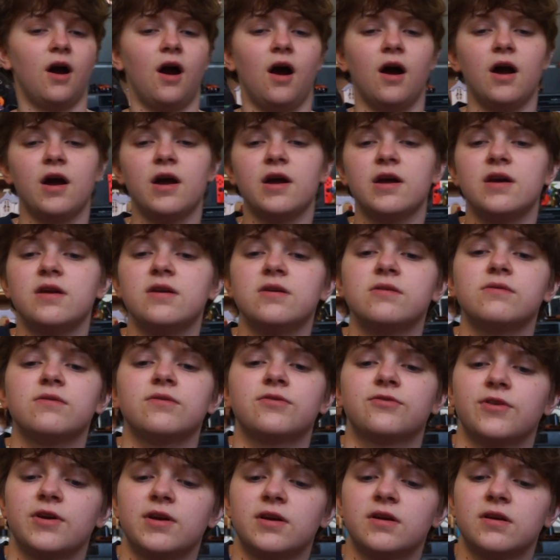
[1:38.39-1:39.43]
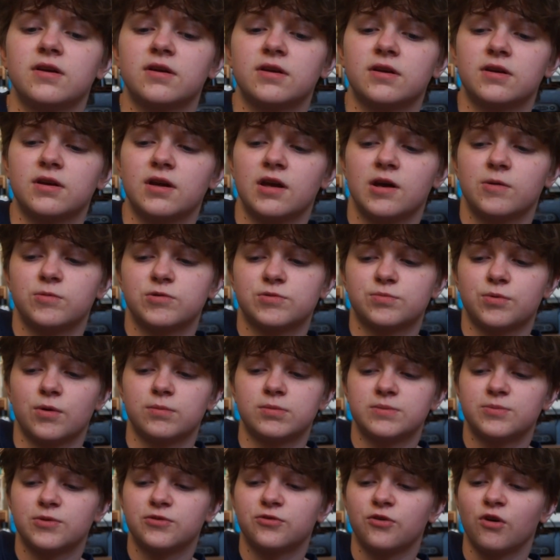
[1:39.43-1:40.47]
I think it was
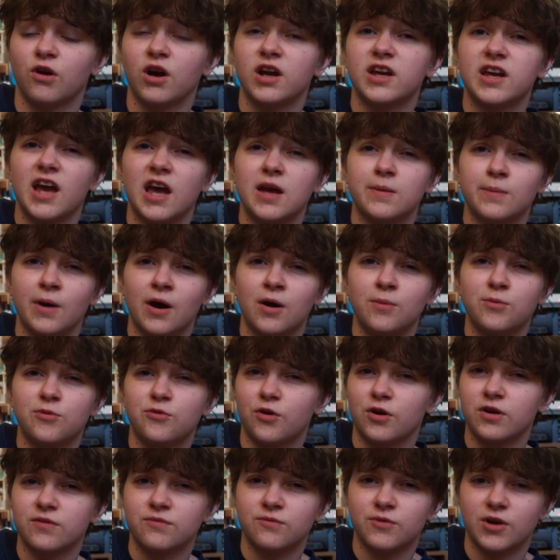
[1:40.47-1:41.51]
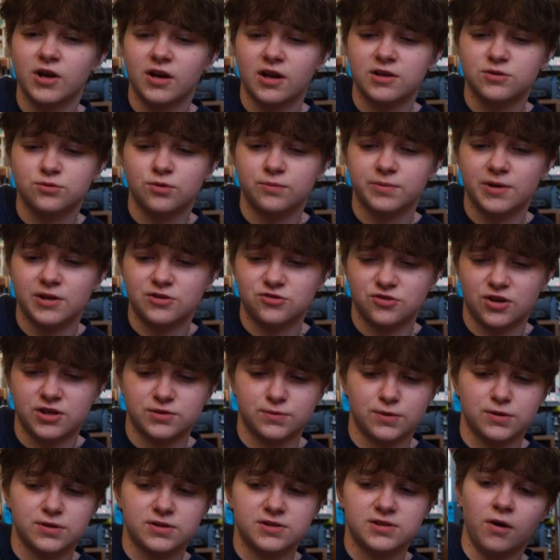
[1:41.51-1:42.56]
probably before I came out, before I even realised what being
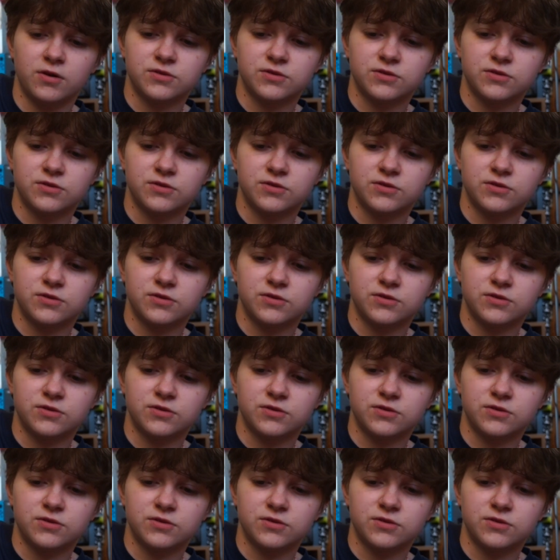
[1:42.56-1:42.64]
trans was.